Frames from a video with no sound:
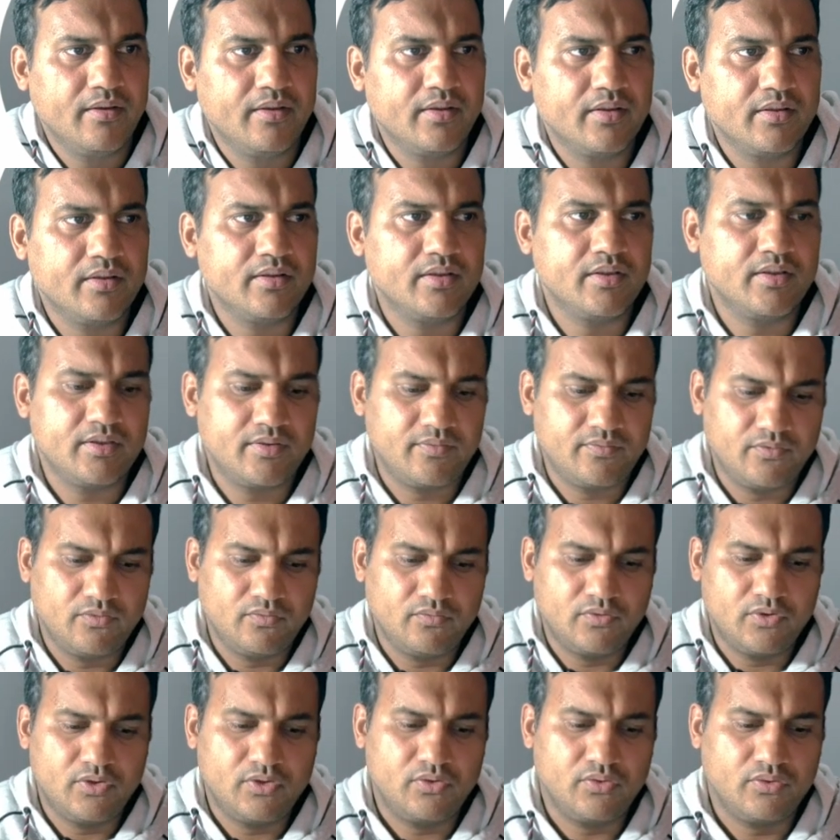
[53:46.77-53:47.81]
And then if you
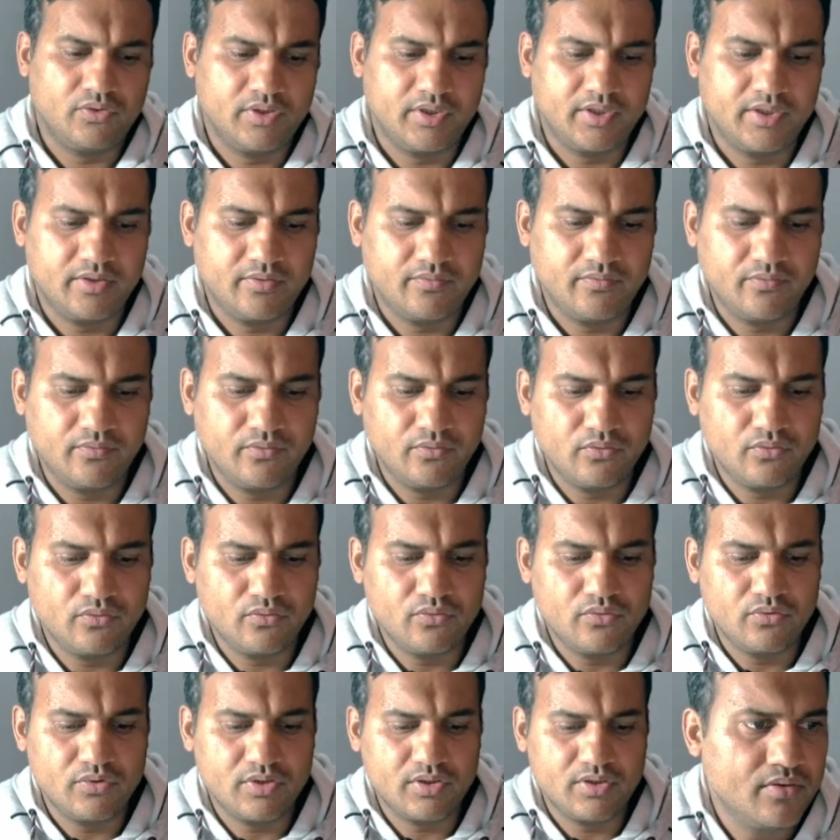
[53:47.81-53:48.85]
want to create
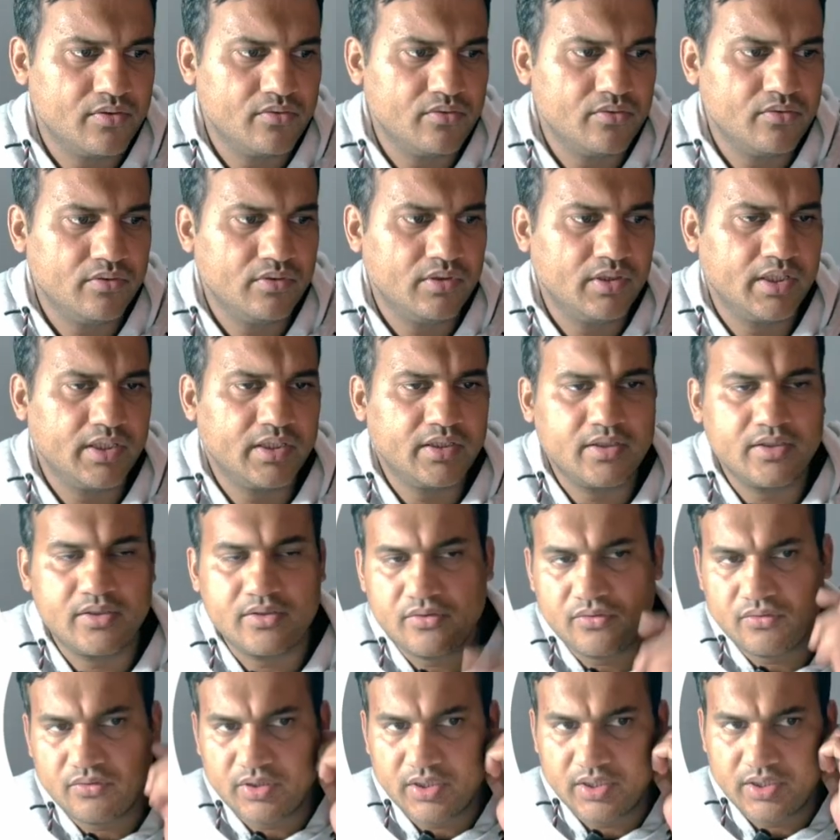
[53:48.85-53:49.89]
fruits, so like this
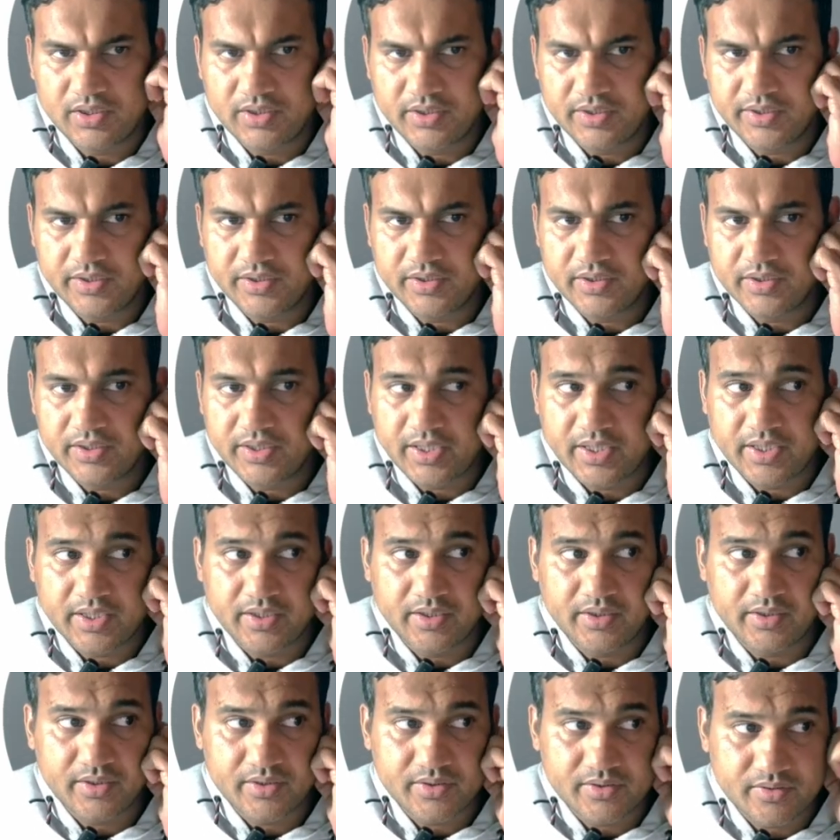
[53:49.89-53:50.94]
you can create the
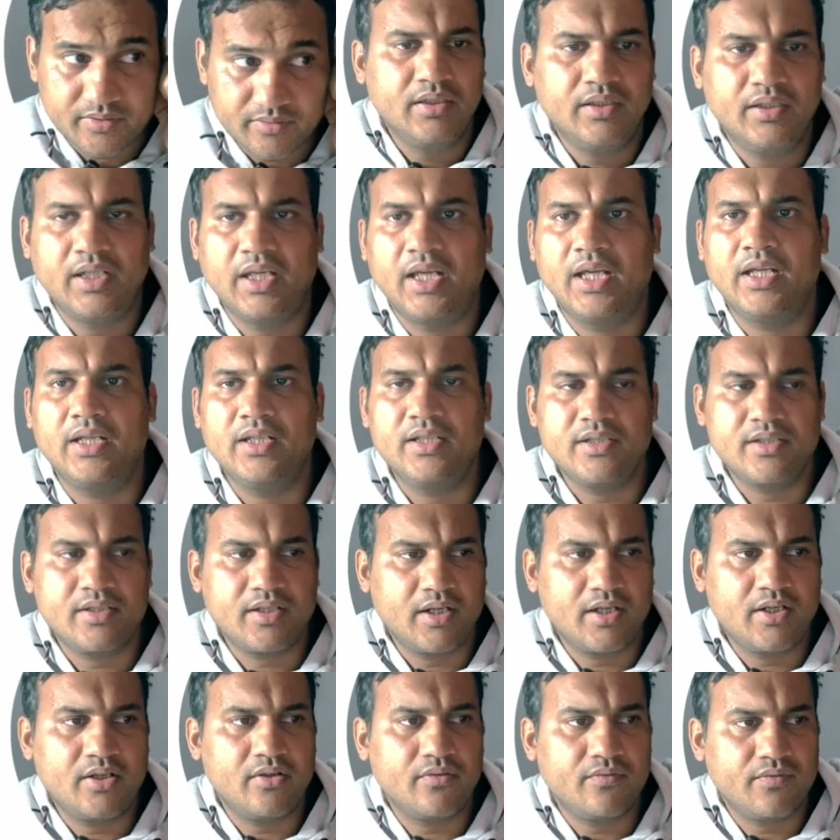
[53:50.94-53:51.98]
categories. Tag is
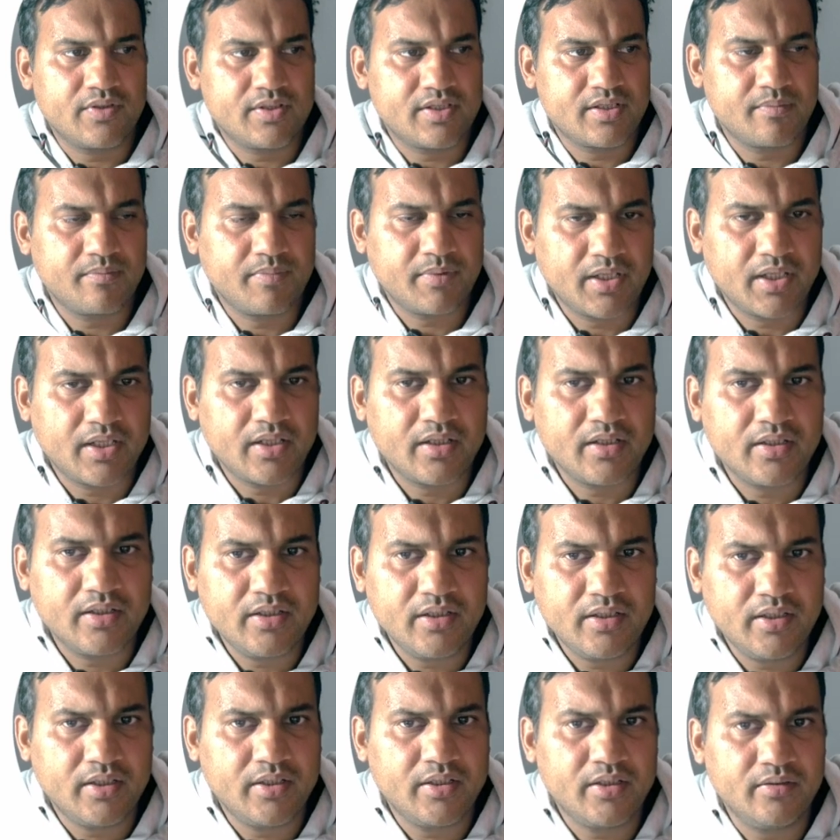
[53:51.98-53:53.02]
kind of a
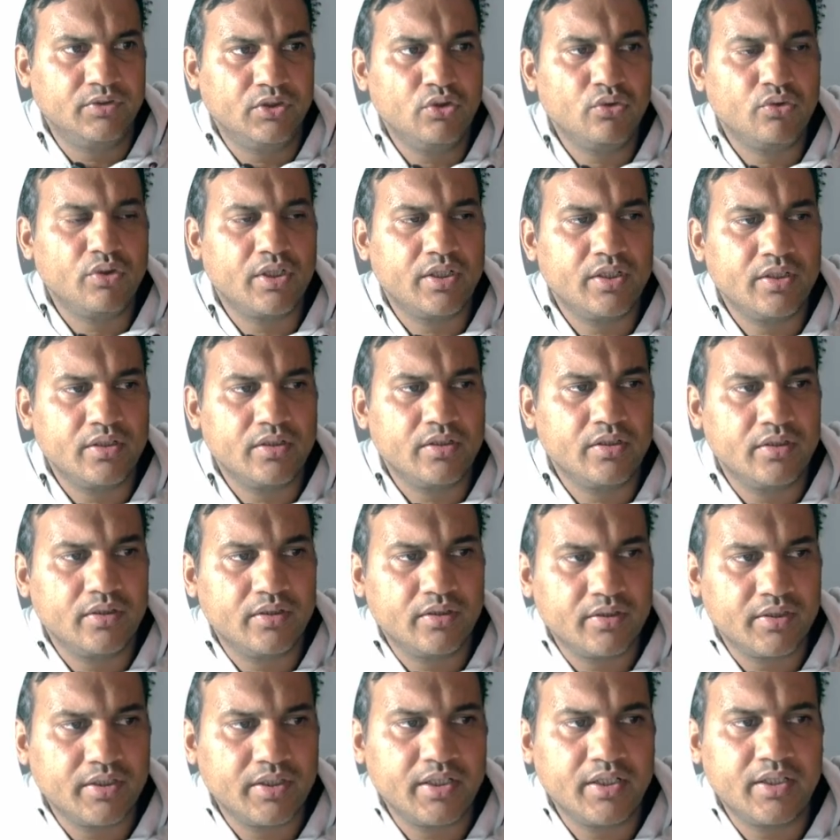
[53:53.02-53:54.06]
subcategory, and you can
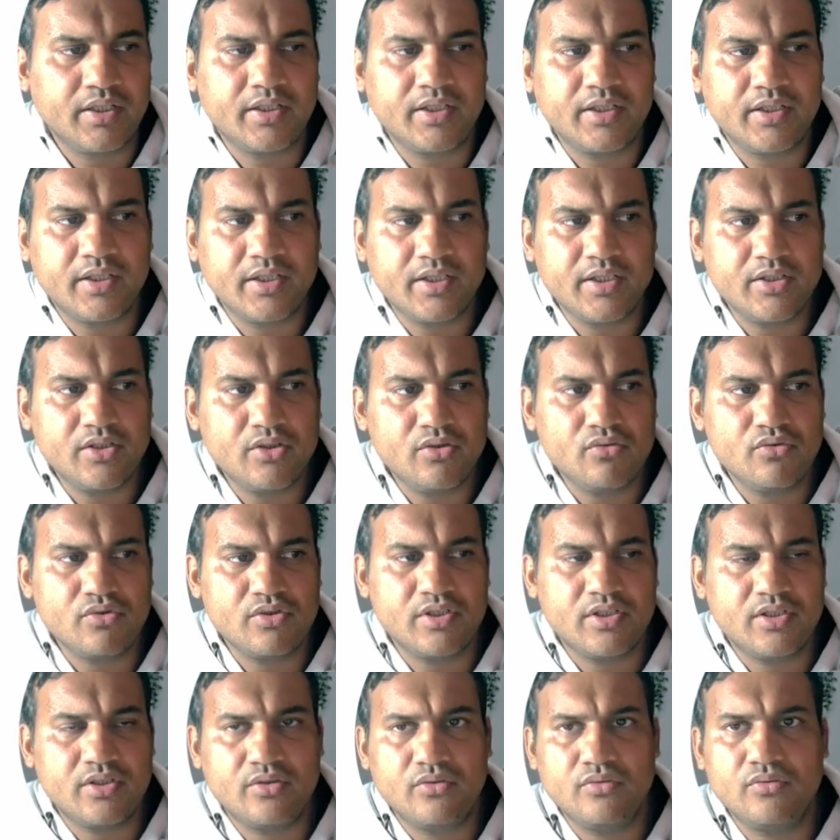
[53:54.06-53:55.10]
create it and use
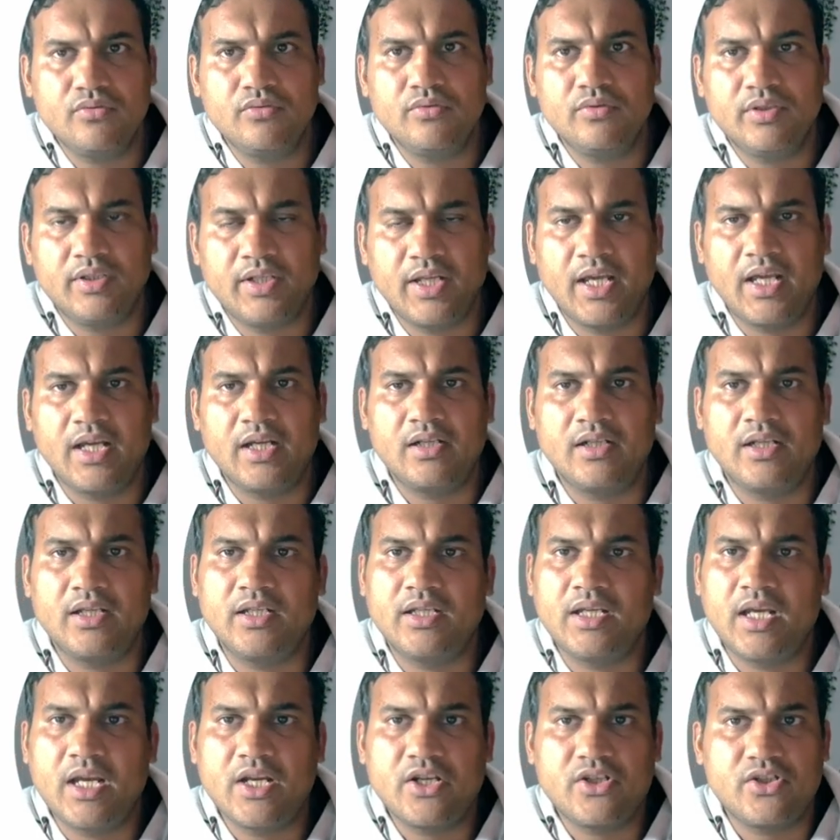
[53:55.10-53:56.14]
it to tag, like
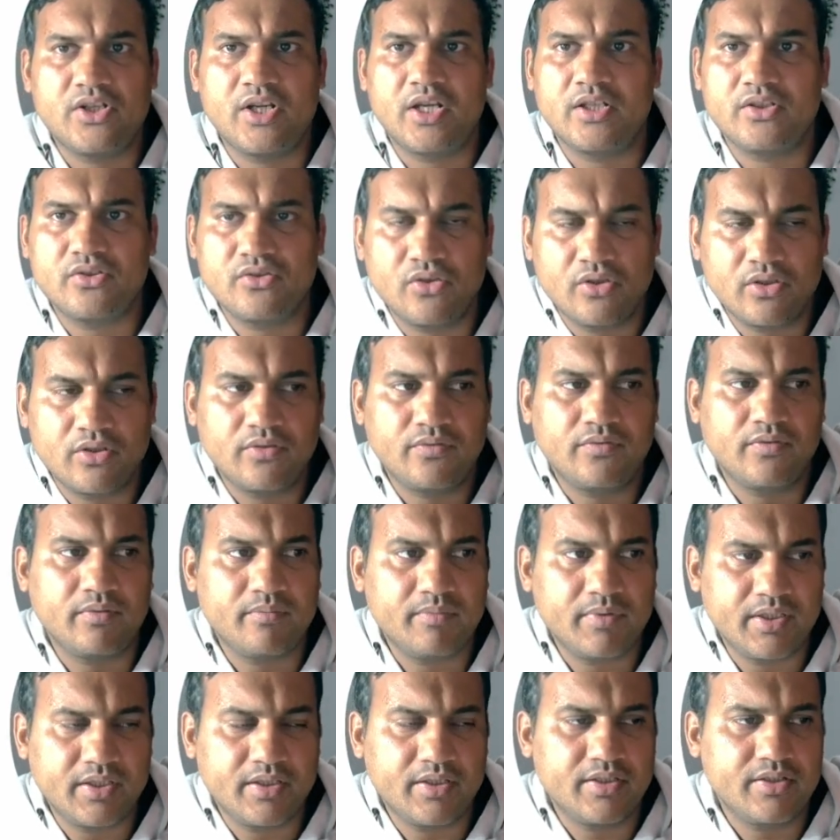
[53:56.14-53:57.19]
hashtag sort of a
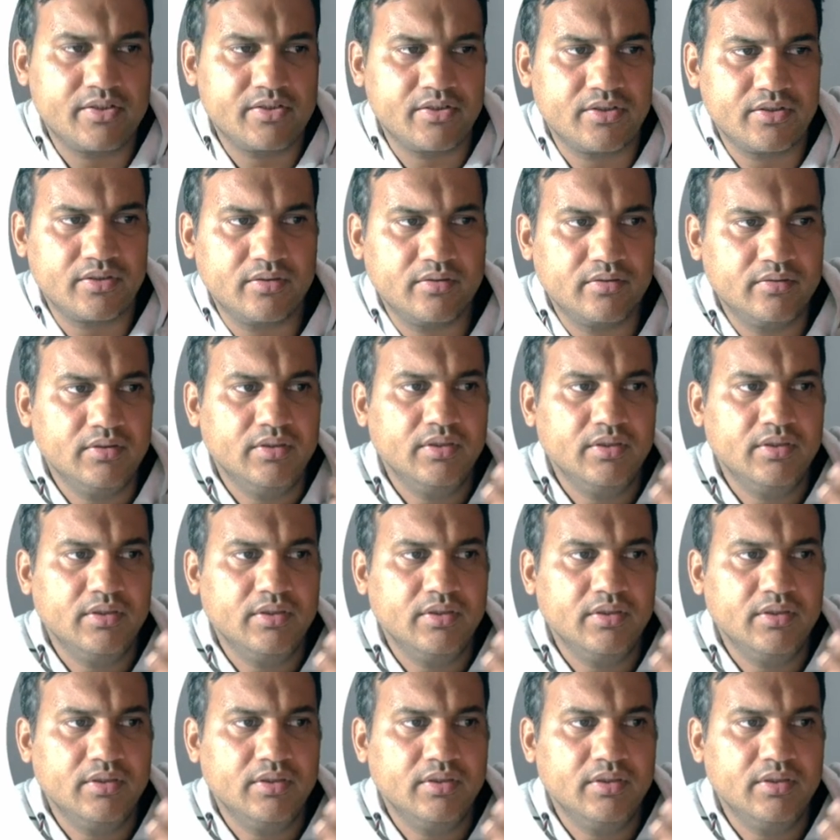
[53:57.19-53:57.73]
bit. It's a